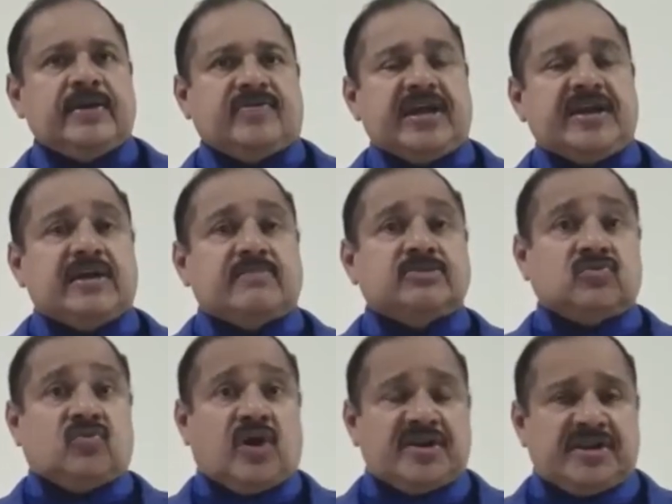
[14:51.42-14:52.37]
Then comes
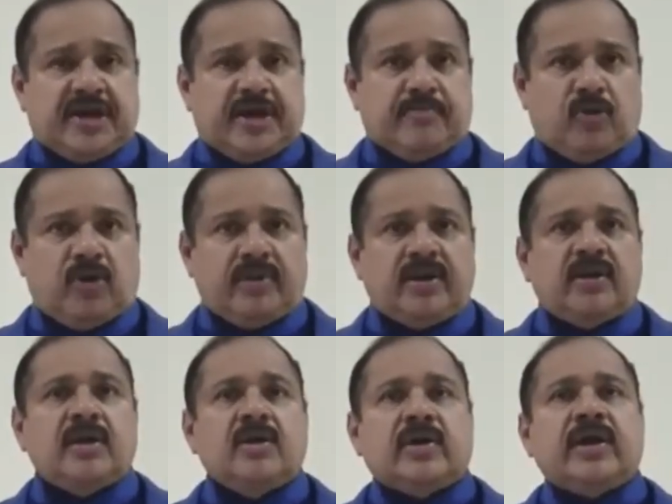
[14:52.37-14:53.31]
voluntary
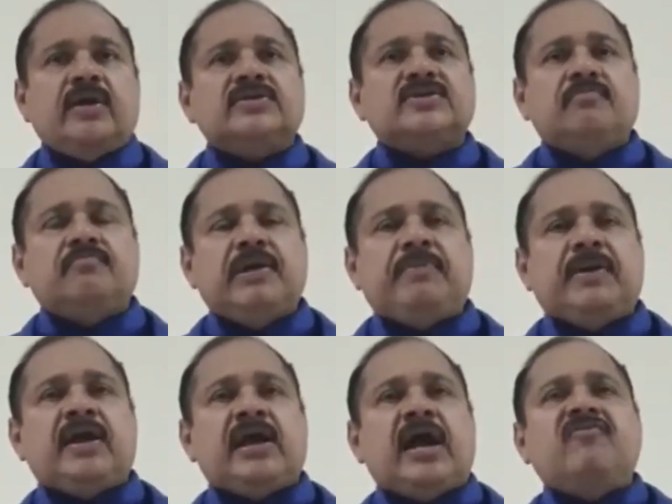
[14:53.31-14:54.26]
unemployment. Some people
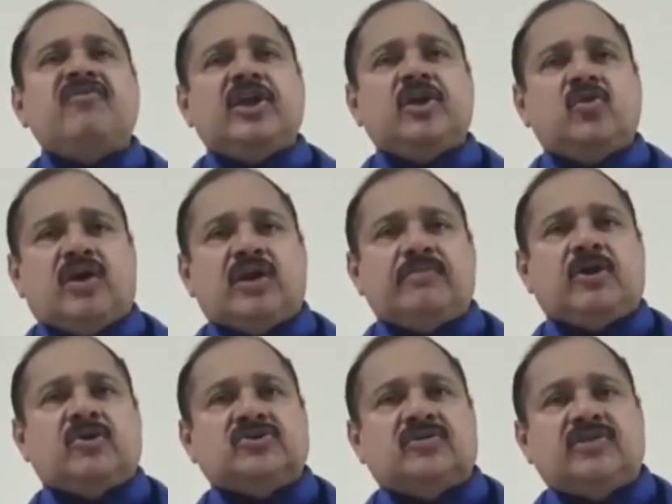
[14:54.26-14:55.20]
are unwilling to work
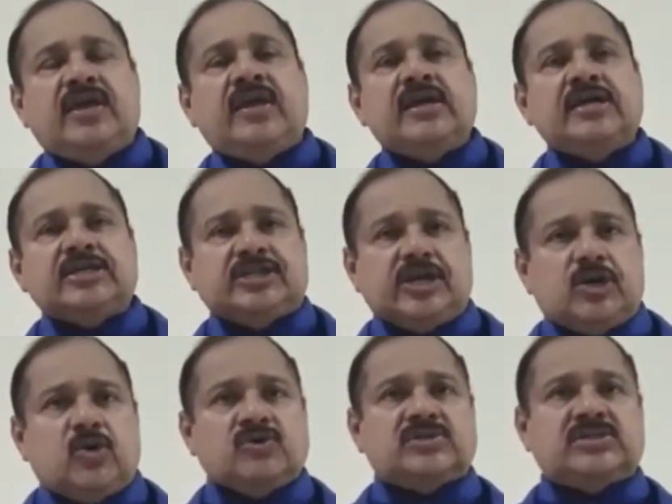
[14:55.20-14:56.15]
because of the
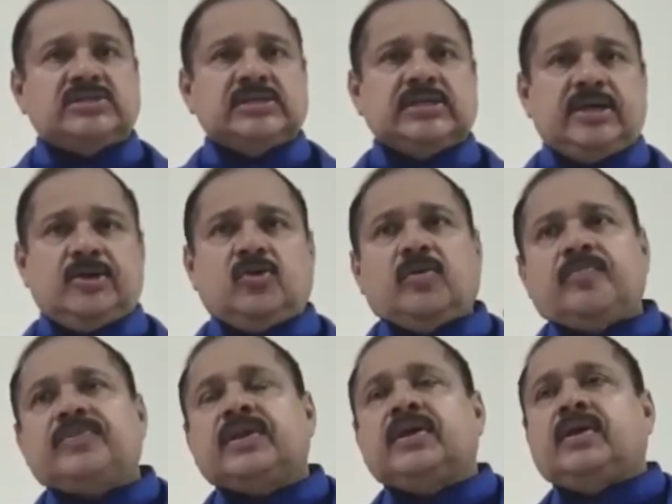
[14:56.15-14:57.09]
generous,
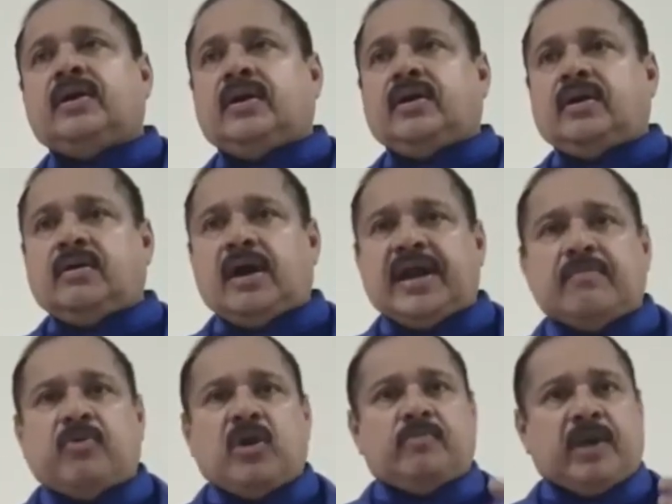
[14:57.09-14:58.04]

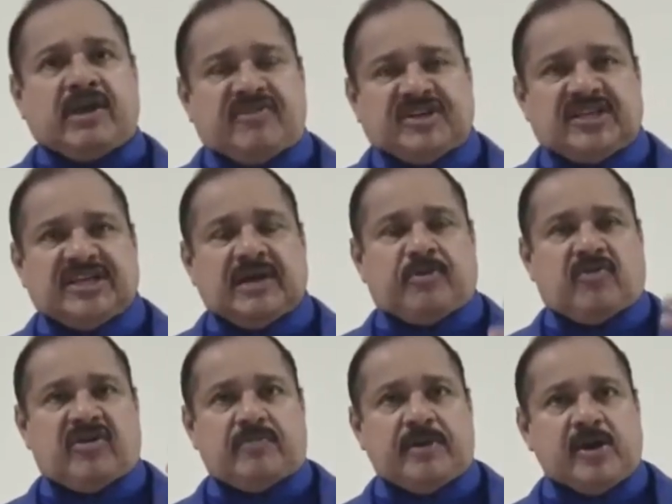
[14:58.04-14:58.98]
unemployment benefits that are
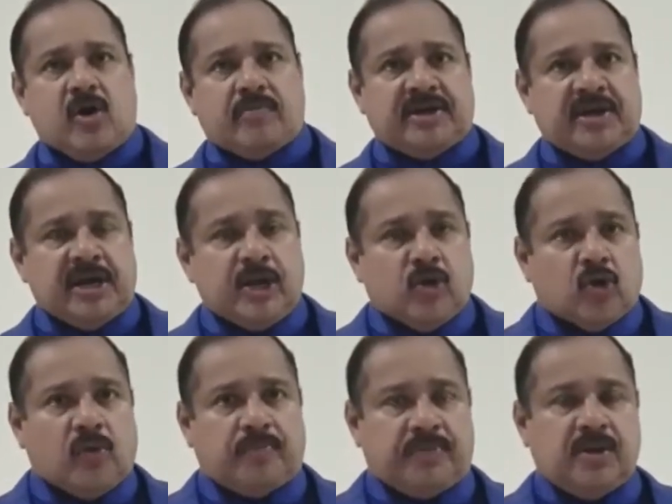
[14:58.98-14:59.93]
provided by government. In
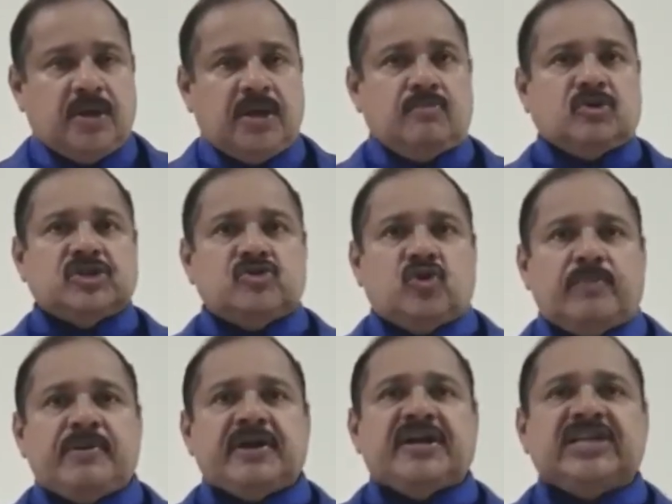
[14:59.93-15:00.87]
Europe, in most of the
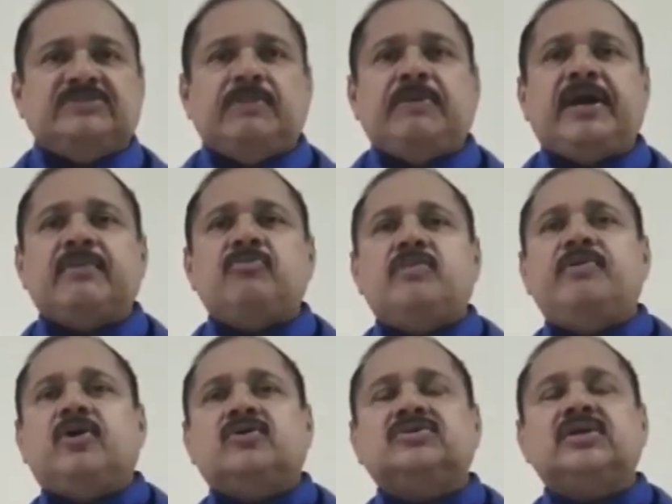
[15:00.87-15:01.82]
European countries, people are unemployed
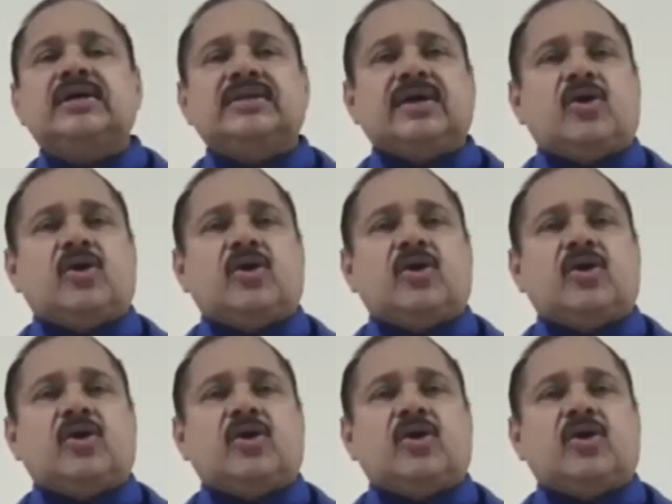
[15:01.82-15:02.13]
because the